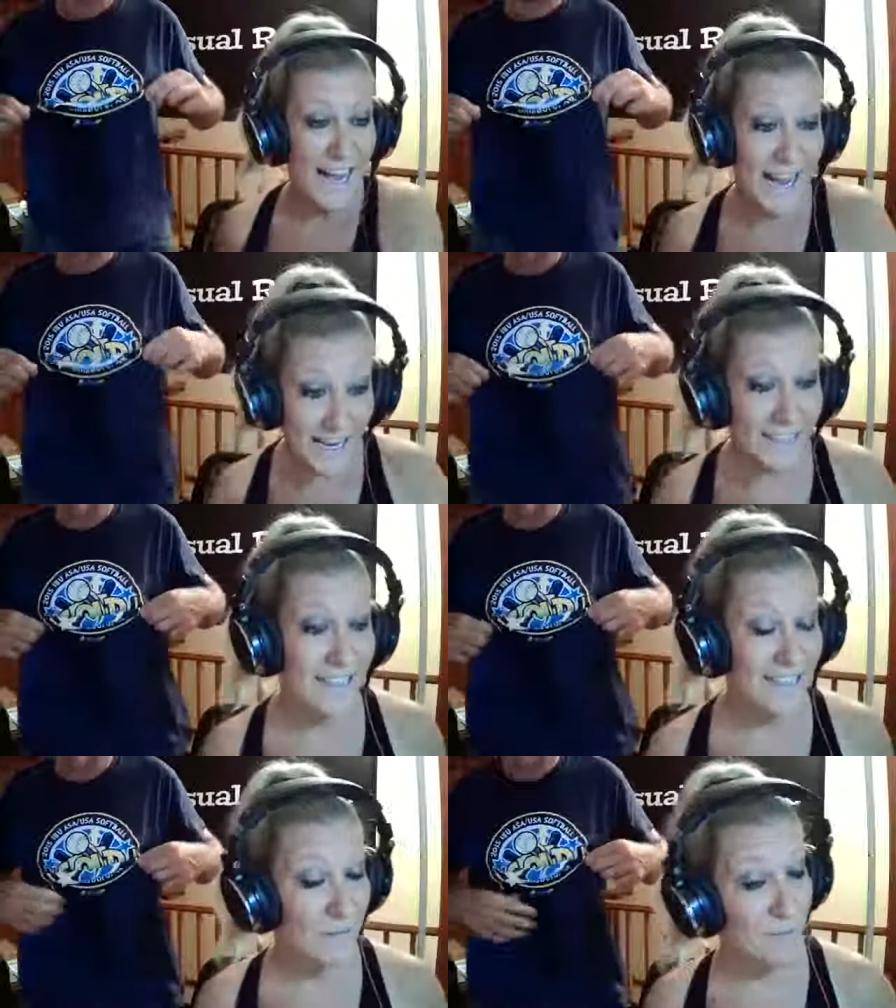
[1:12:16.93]
I
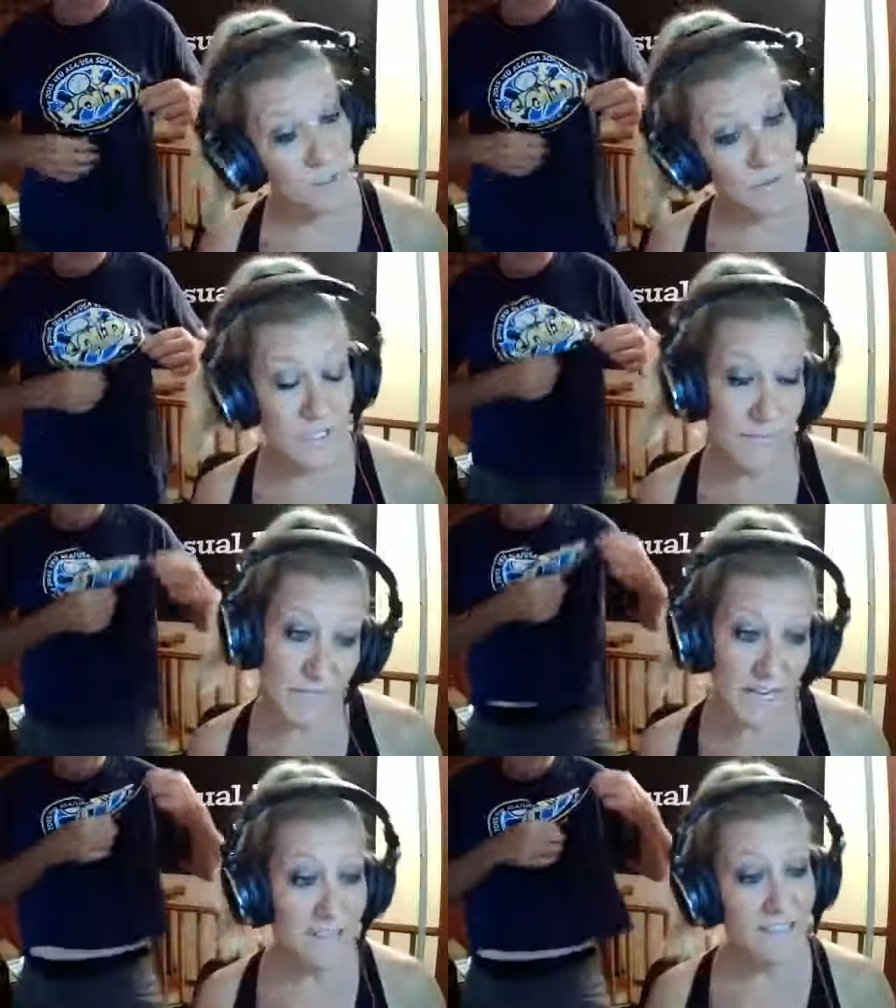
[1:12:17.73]
think he was doing
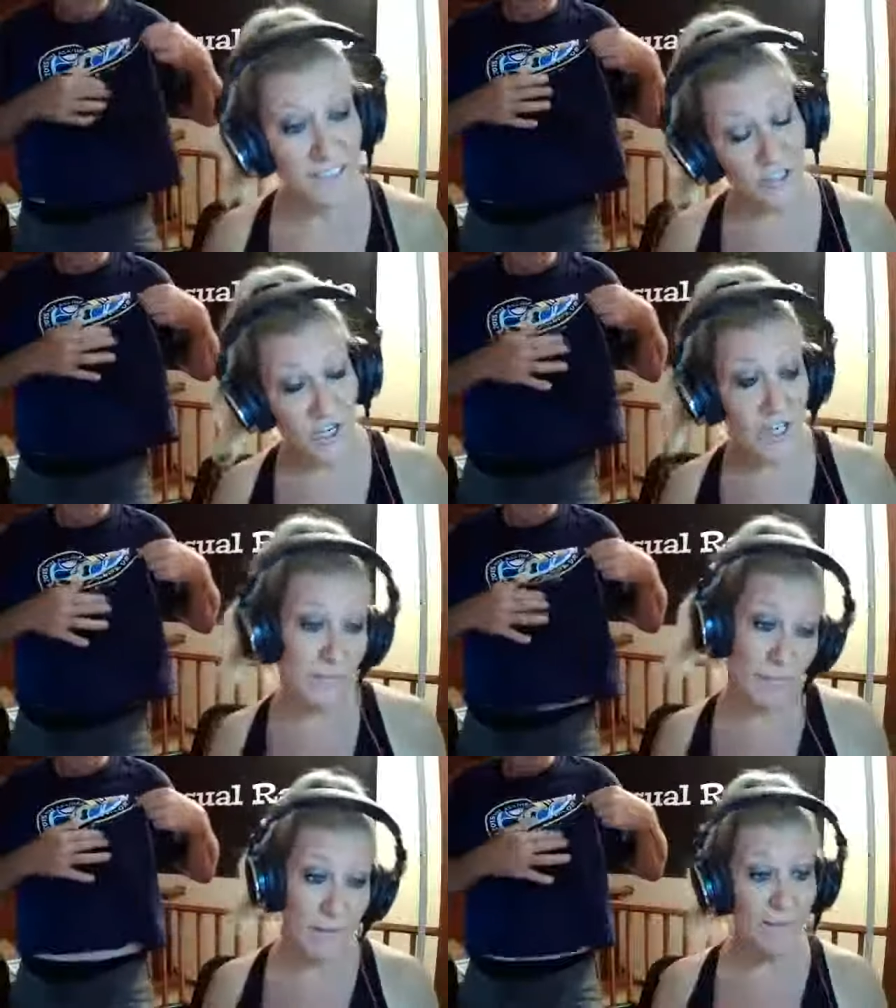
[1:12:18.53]
something else and he's trying to
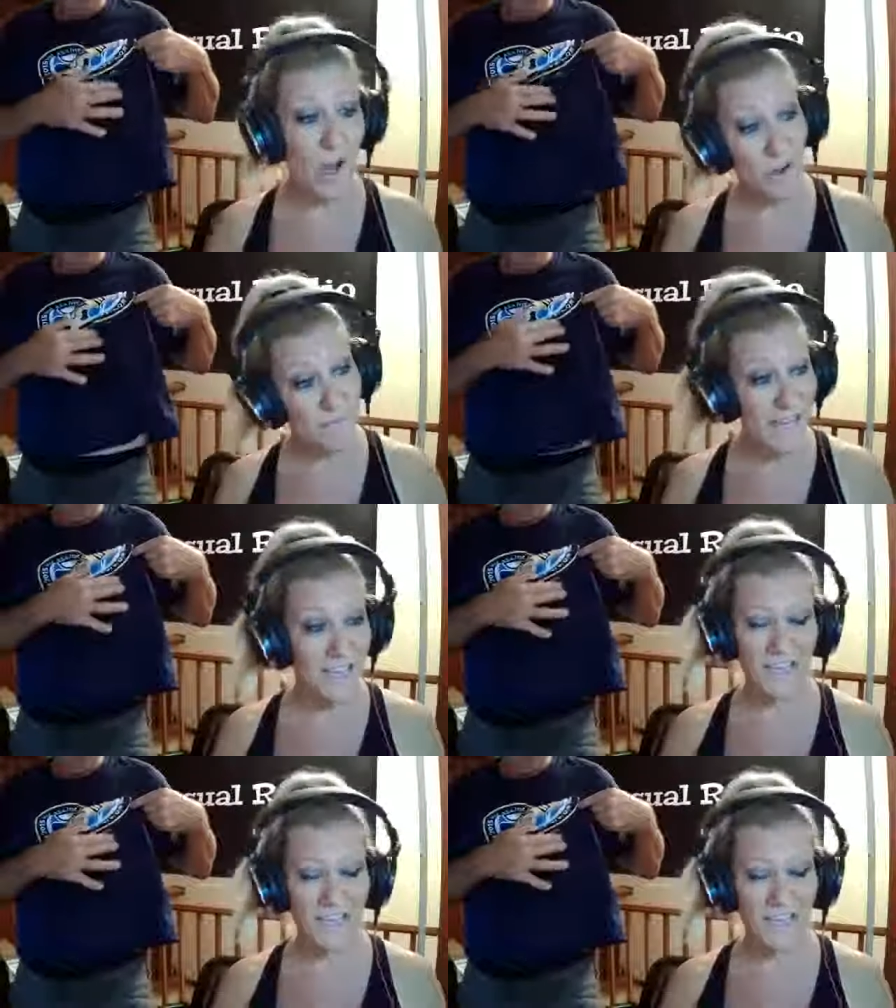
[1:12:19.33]
blame it on me.